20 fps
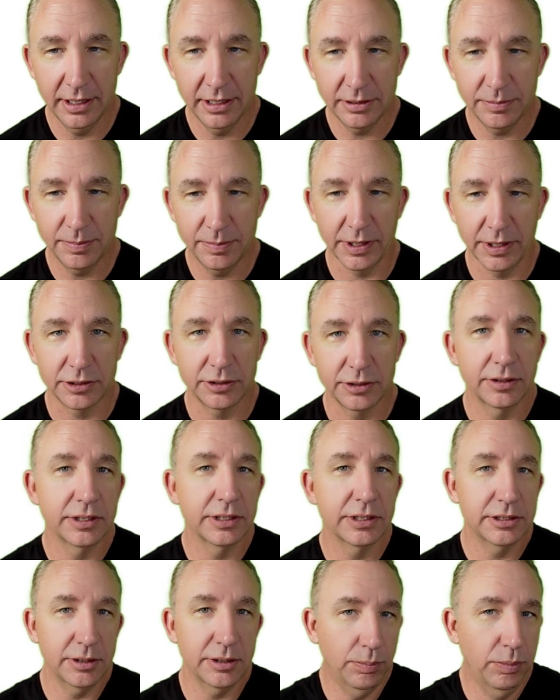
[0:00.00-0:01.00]
this picture,
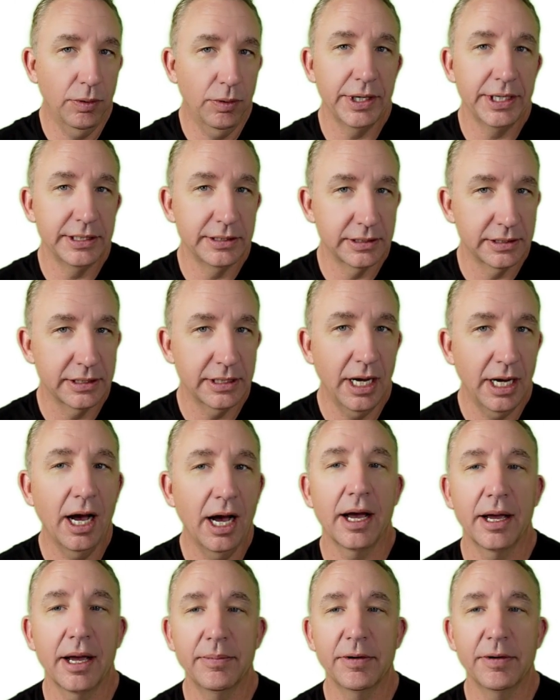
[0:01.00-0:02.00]
and it's a point in
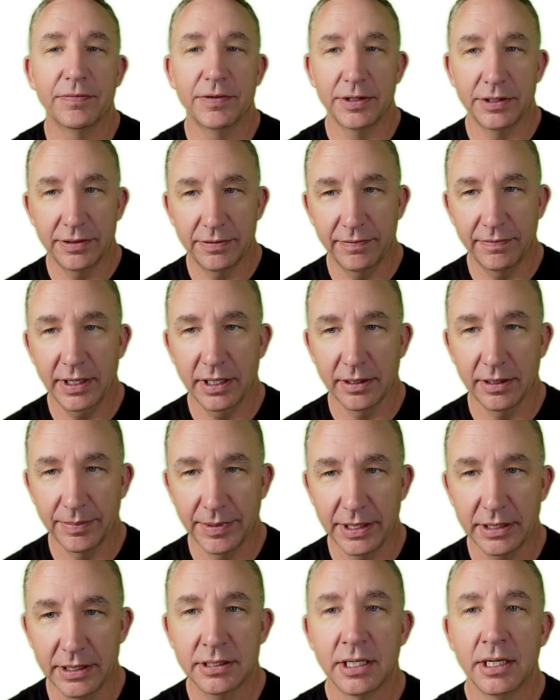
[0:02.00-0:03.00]
time of the
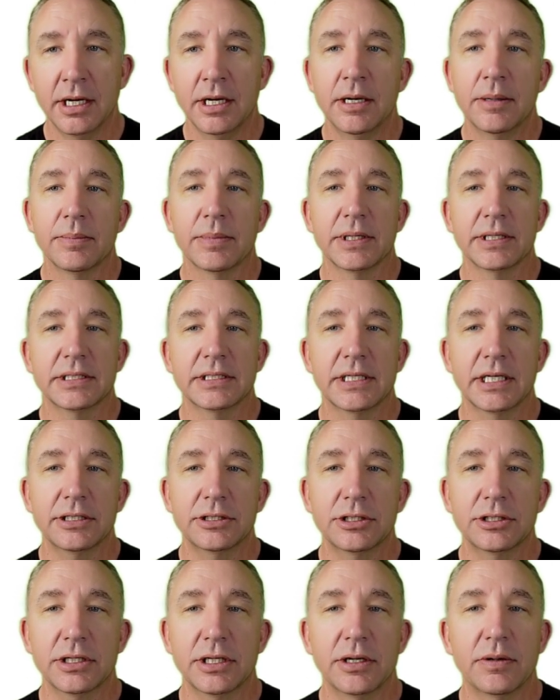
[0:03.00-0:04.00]
development, but
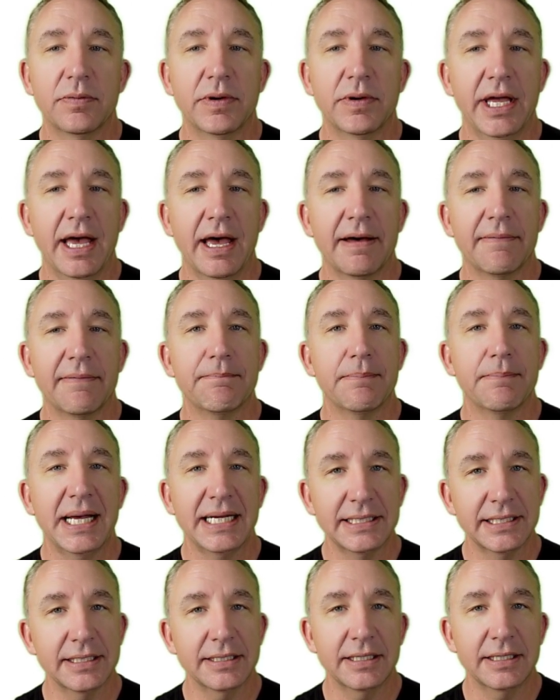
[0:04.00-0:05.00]
essentially we have
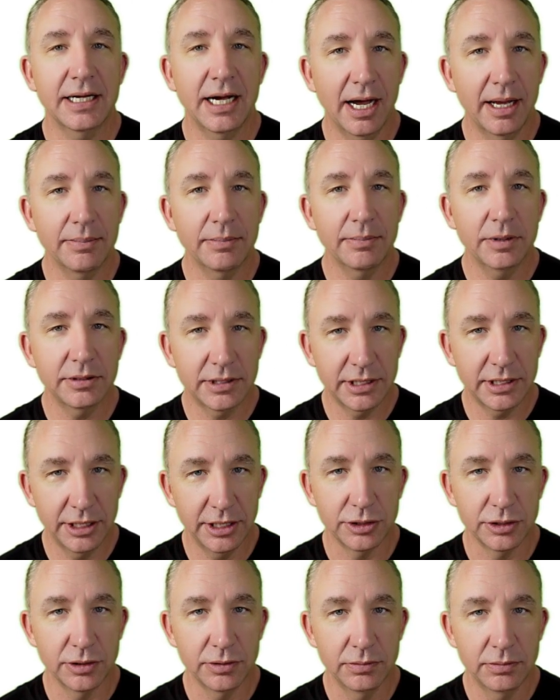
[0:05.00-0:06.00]
mesenchymal
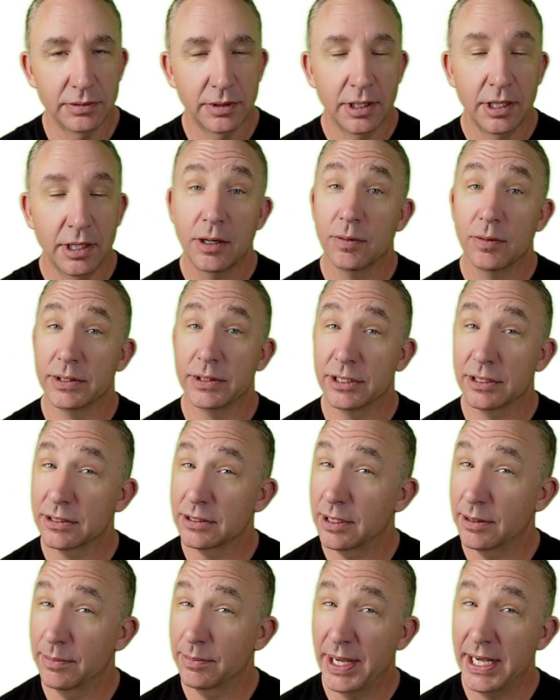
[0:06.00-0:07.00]
tissue, which
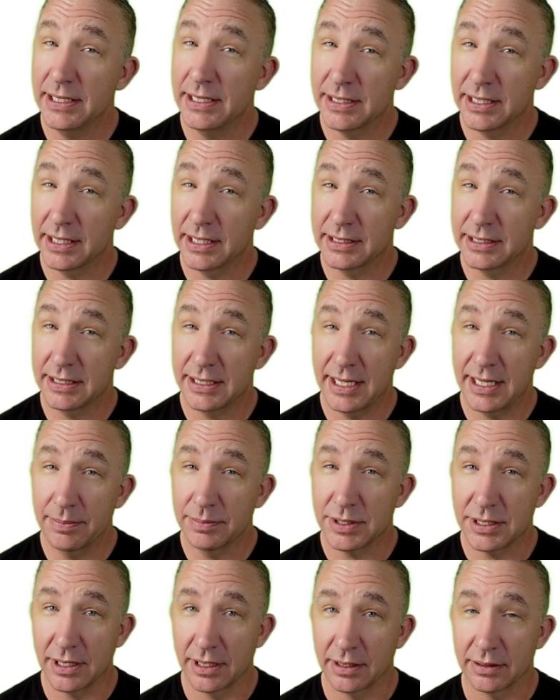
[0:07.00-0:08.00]
is our basic
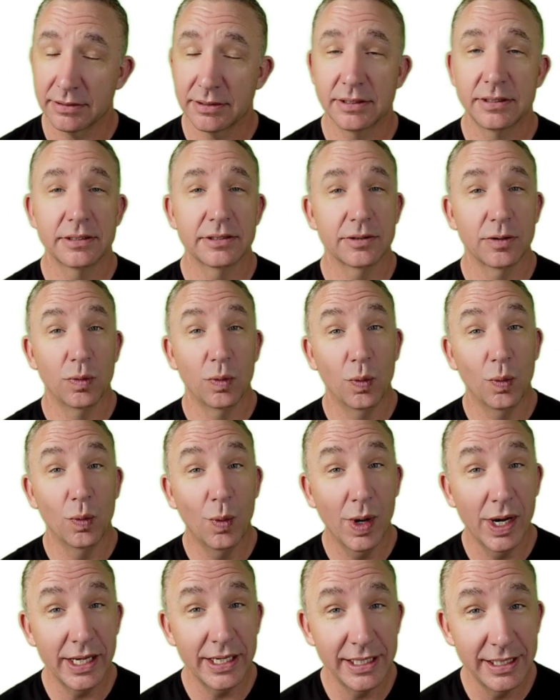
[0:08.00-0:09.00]
stem cells. So
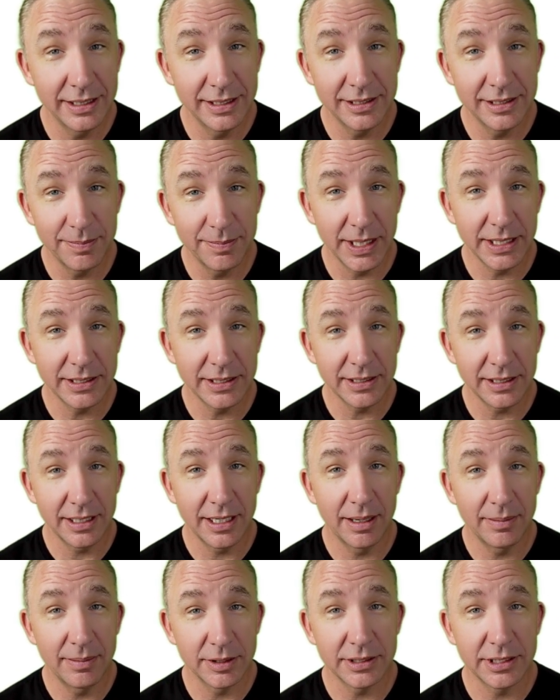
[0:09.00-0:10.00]
what is
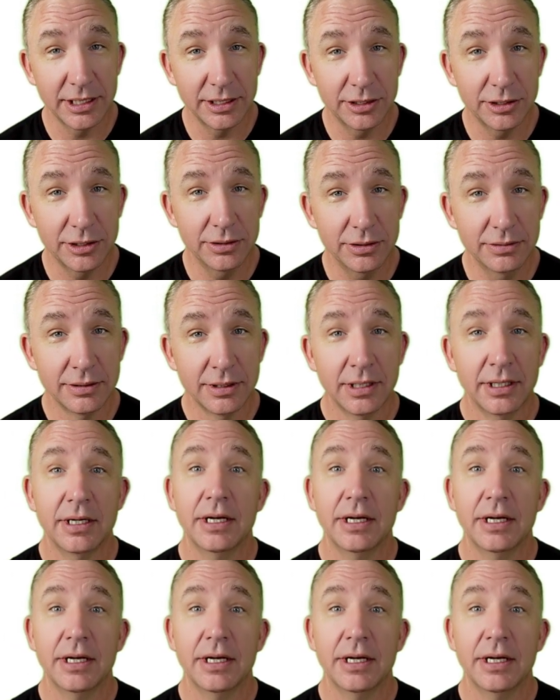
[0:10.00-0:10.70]
mesenchymal tissue?